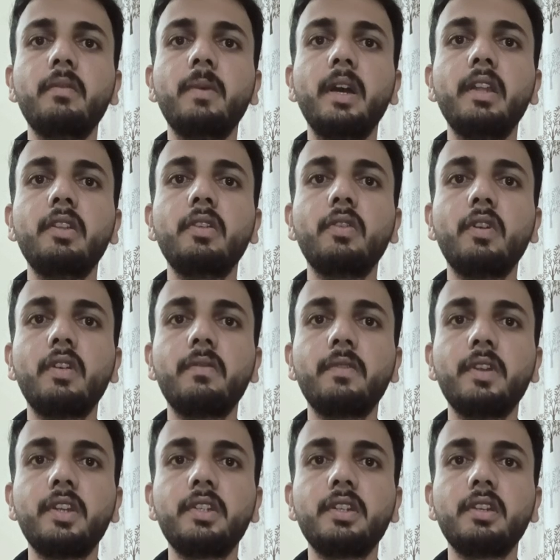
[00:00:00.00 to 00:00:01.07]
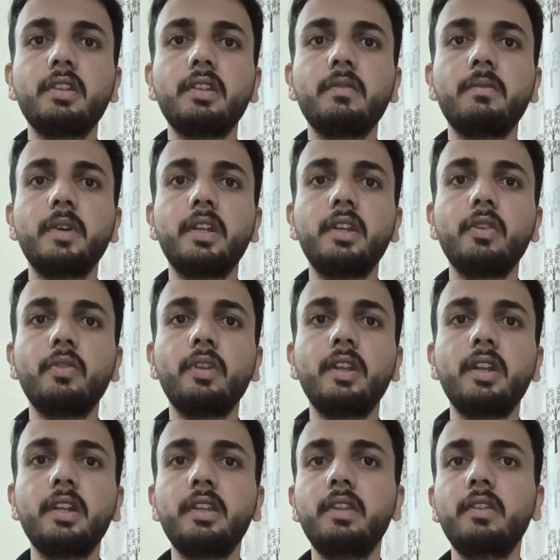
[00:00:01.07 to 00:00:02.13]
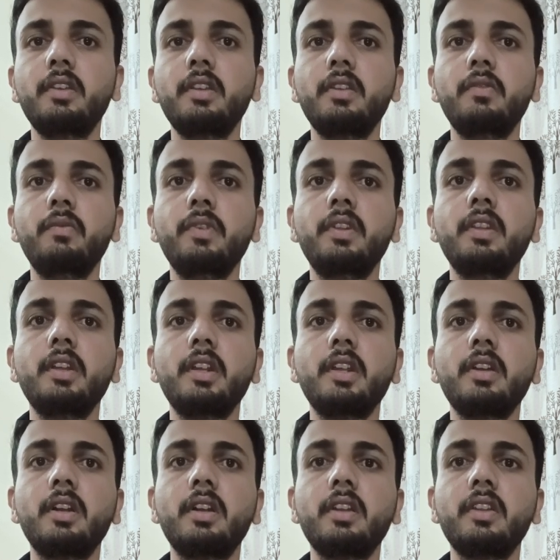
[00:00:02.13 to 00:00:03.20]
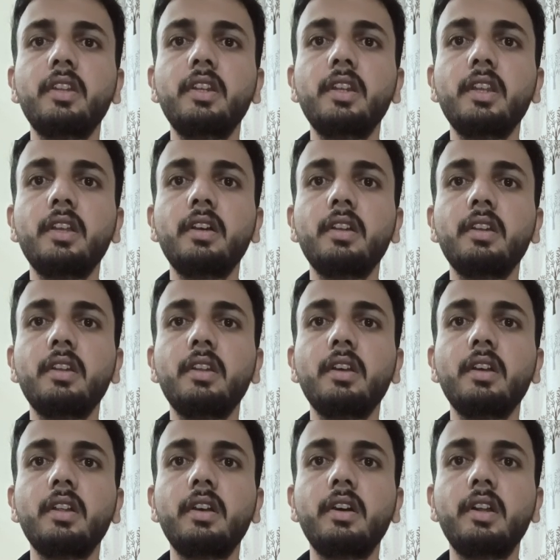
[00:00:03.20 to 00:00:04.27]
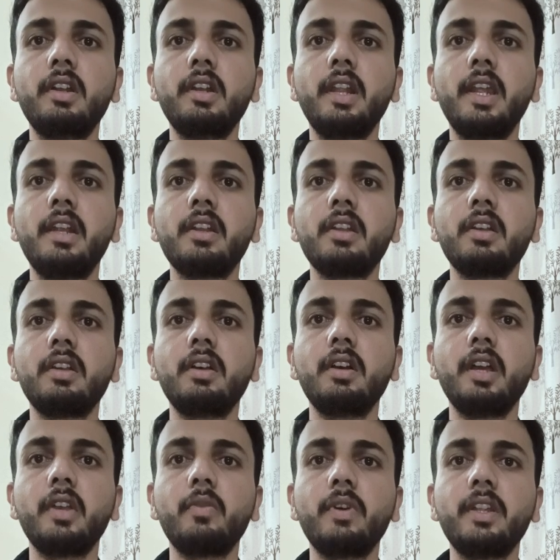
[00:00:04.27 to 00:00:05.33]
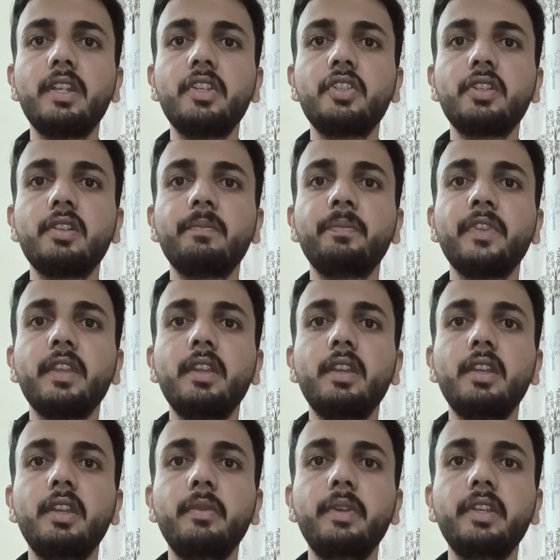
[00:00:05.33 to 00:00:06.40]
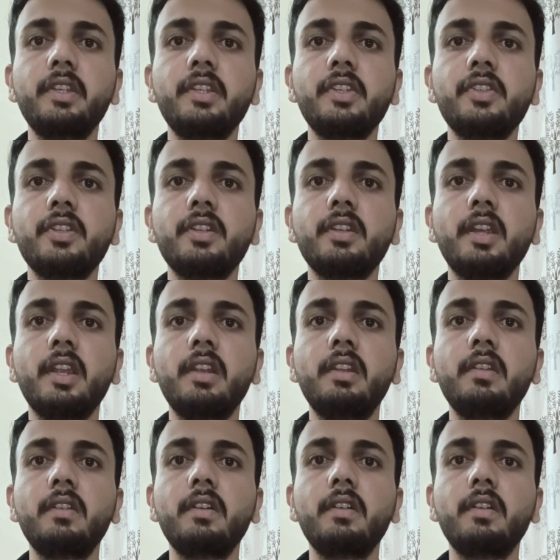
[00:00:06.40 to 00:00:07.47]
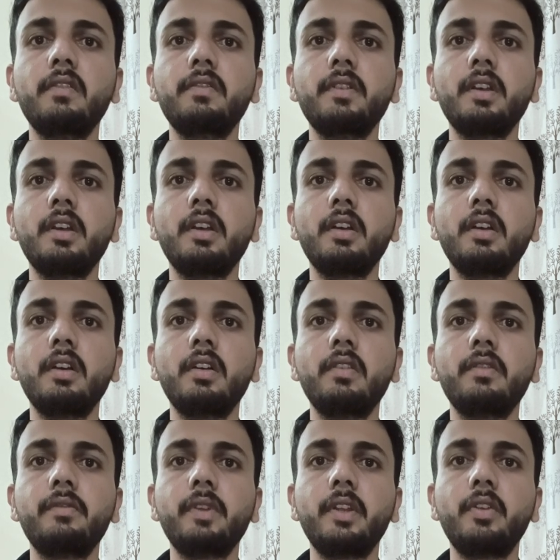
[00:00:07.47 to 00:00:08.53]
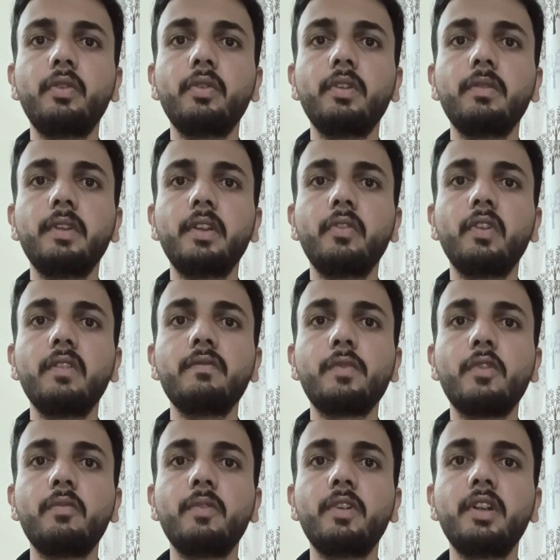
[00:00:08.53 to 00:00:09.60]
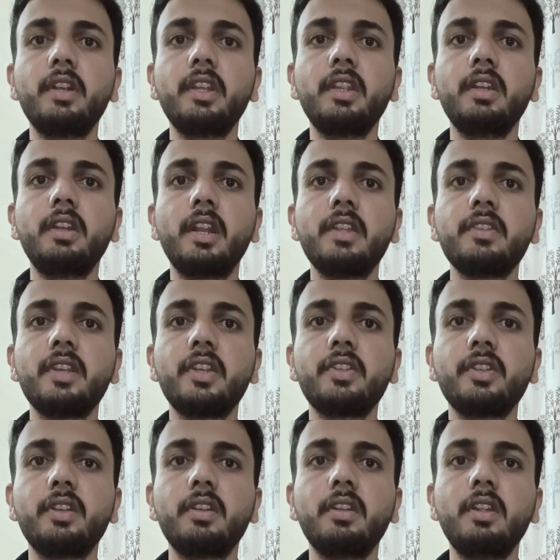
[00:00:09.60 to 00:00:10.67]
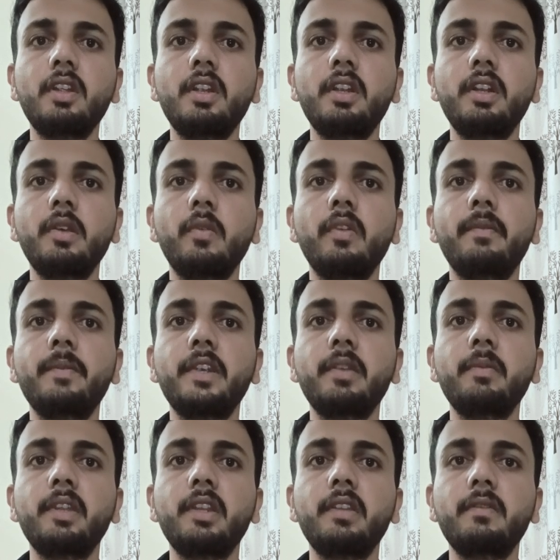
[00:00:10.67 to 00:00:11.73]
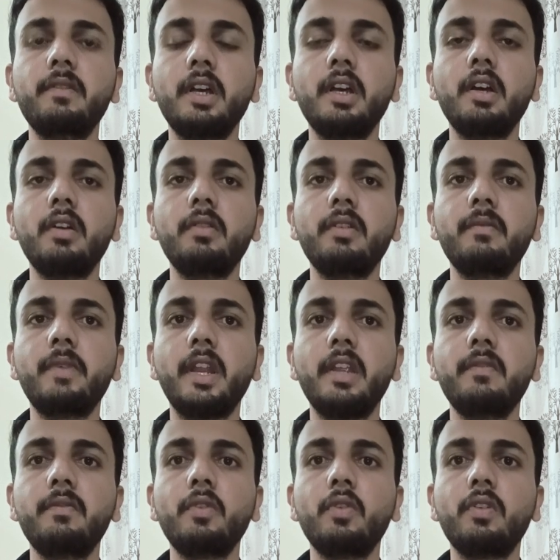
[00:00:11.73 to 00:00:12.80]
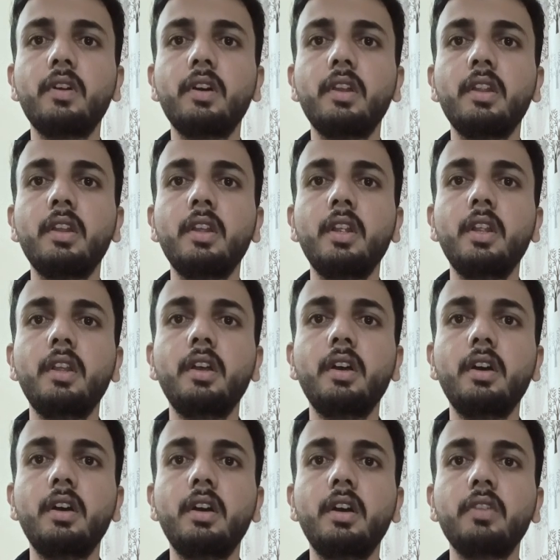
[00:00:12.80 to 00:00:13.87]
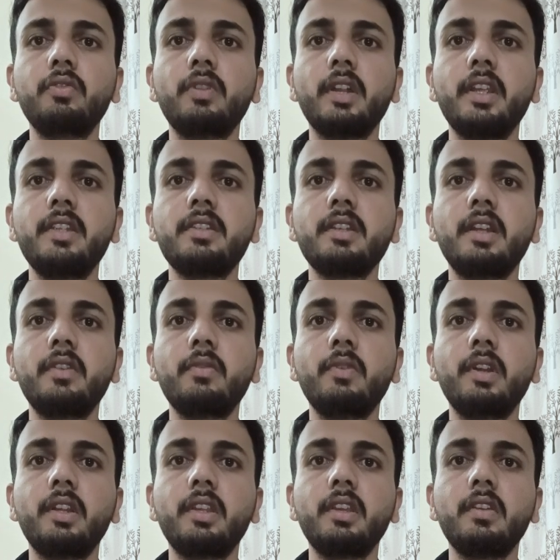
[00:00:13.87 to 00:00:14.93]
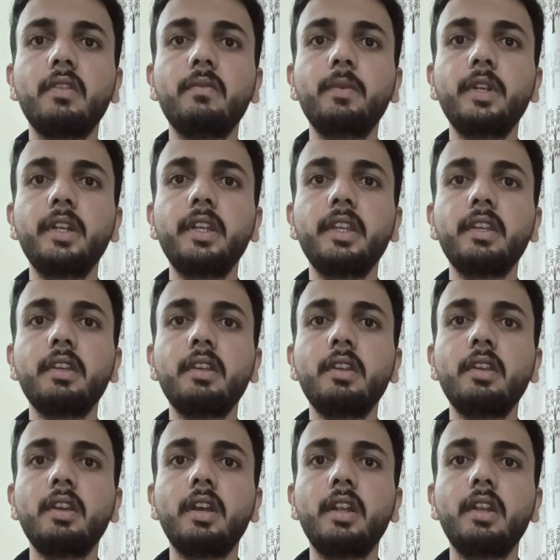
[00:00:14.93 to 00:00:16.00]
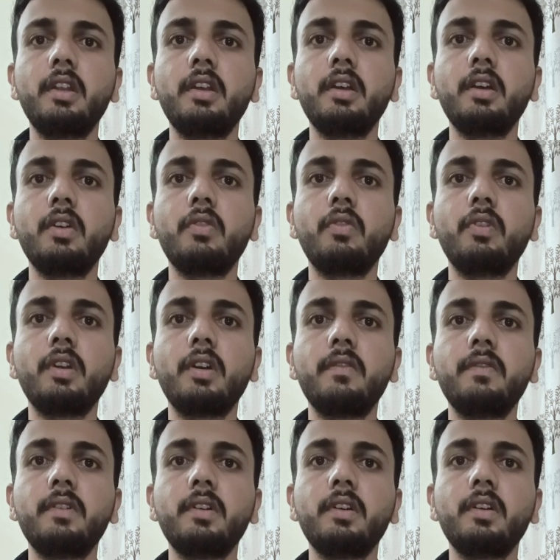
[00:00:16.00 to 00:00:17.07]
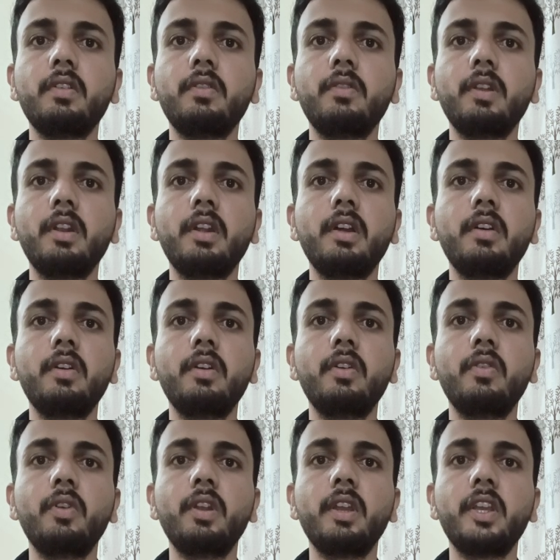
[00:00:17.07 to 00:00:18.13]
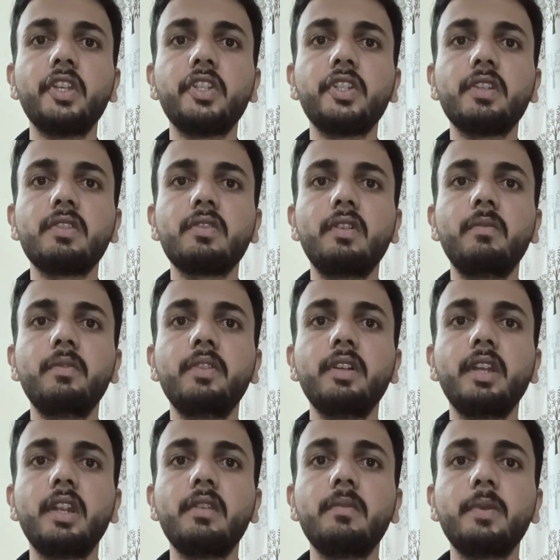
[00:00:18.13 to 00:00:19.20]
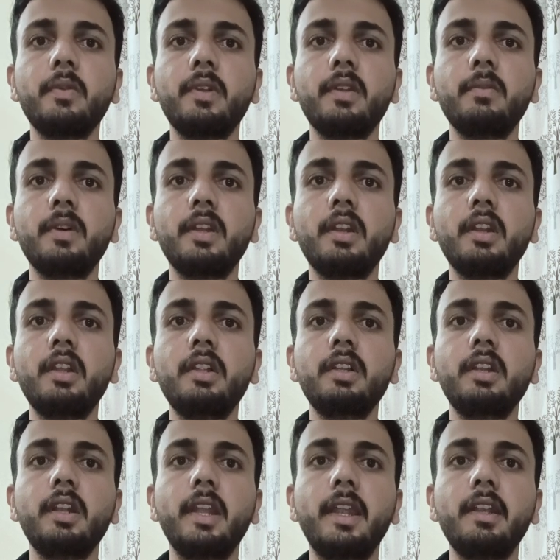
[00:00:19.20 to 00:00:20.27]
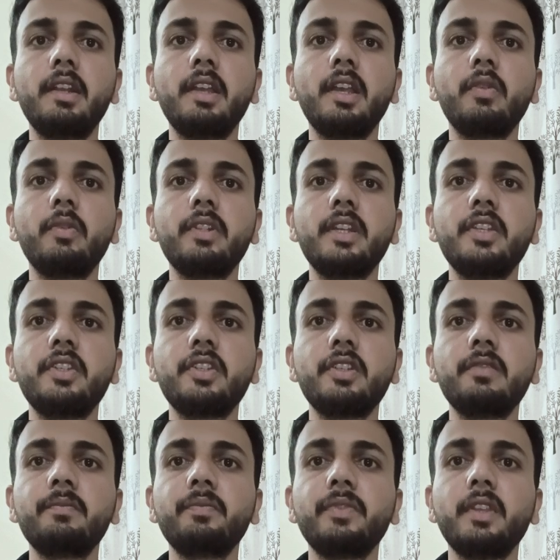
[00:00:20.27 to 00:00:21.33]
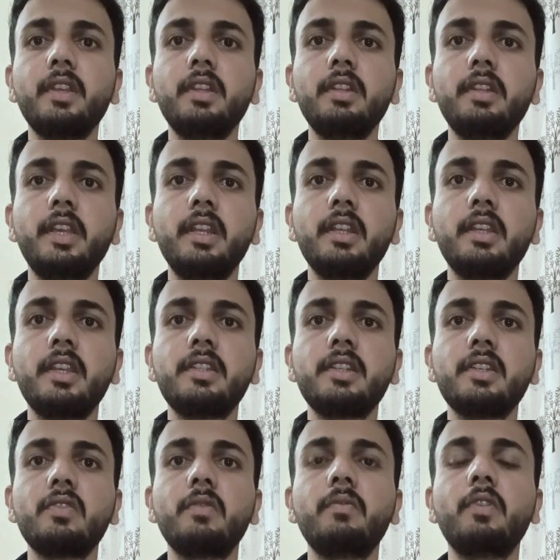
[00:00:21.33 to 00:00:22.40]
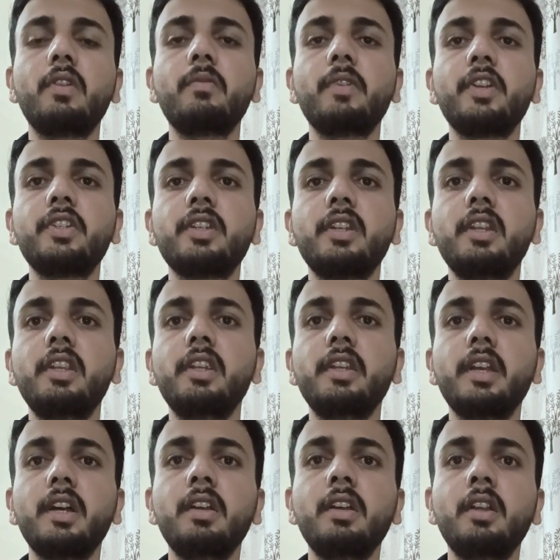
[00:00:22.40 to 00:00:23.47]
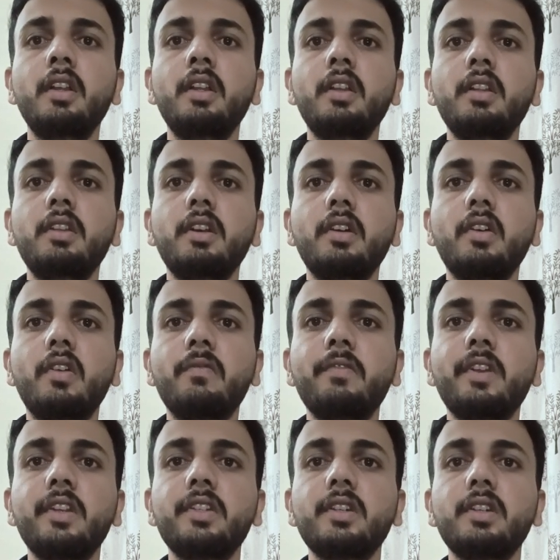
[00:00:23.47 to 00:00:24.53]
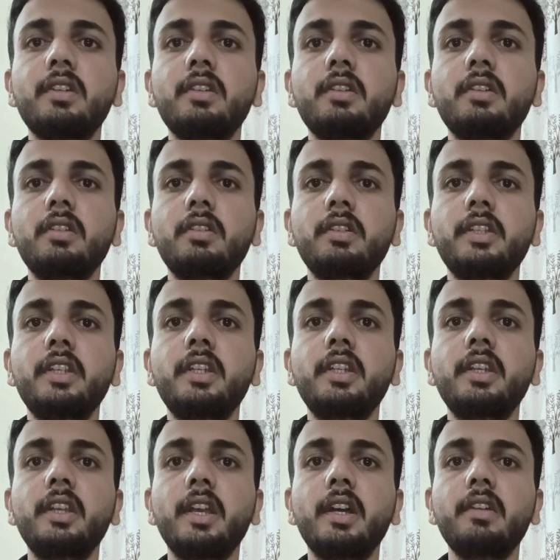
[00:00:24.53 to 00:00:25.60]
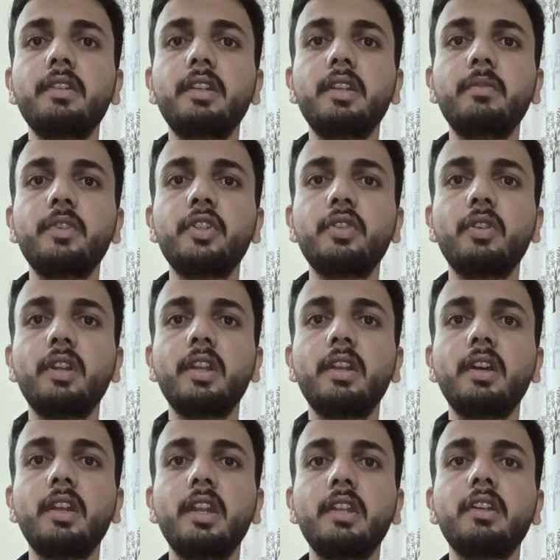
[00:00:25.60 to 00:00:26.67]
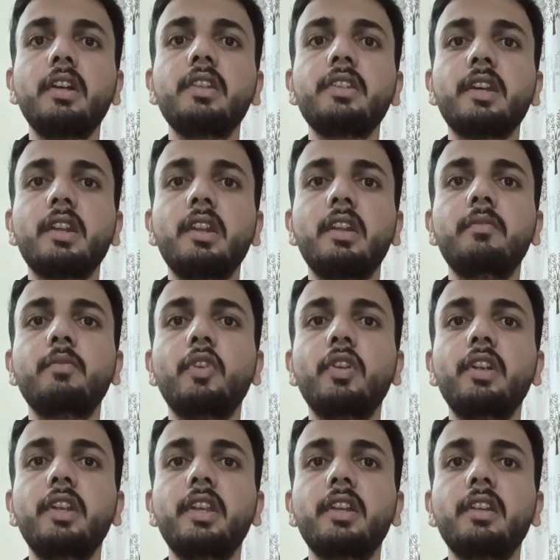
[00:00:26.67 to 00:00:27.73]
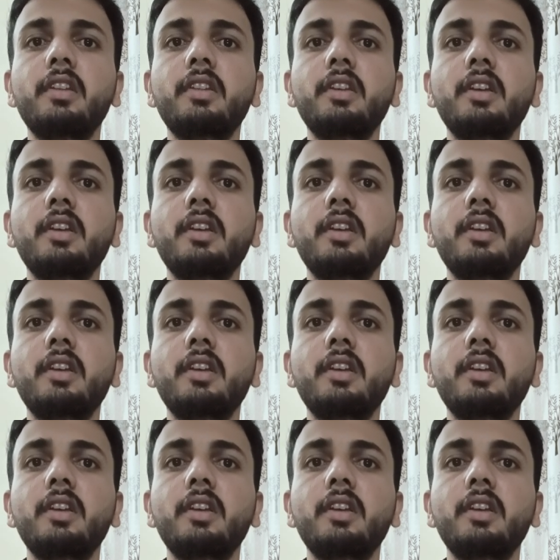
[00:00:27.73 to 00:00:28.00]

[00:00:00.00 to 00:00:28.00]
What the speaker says: by the corporation, the particularly with the regard in legal land acquisition, eviction, and federal property transaction, development many bribe local authorize and working of building and code of allocations of the grant favorable land acquisition. Then cases of corporation in India. The corporation in India, deep historical and cultural and political